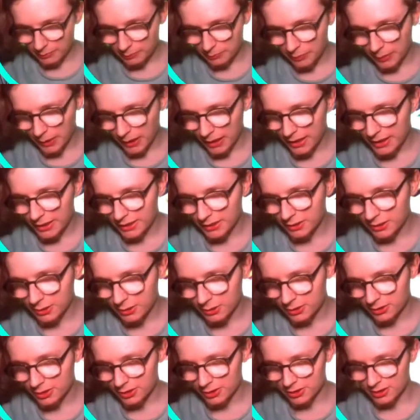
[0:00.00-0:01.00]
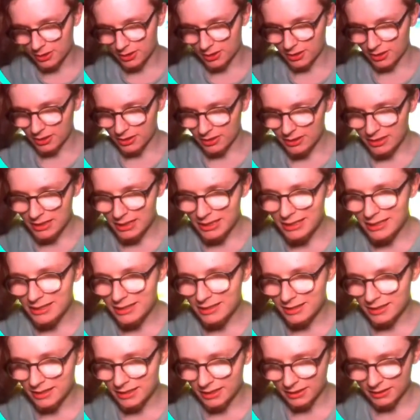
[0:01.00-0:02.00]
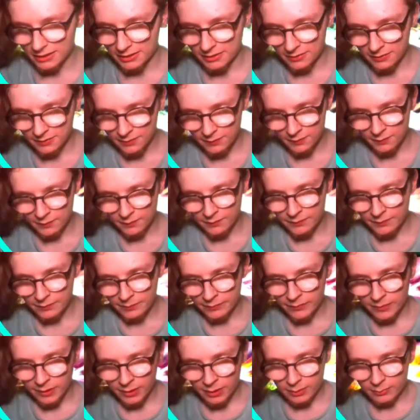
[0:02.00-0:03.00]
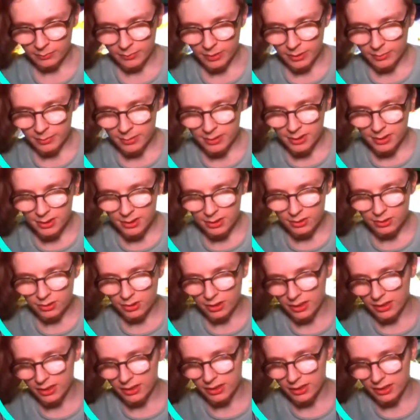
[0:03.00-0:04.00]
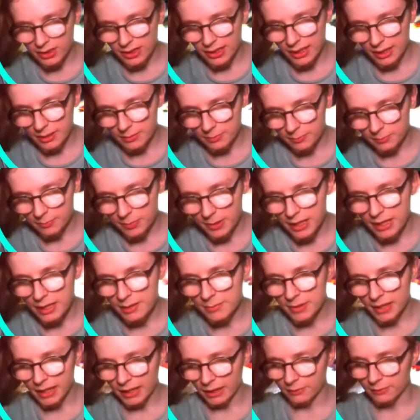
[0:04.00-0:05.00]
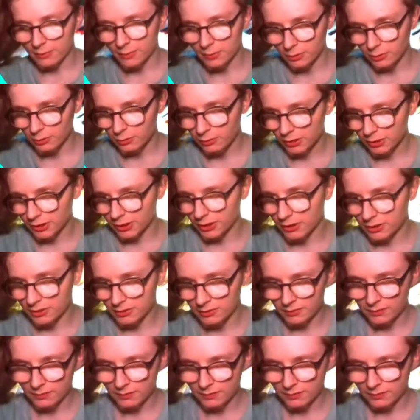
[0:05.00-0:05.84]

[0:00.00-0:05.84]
Behind Koya's teasing. Maybe he's trying to get payback for earlier.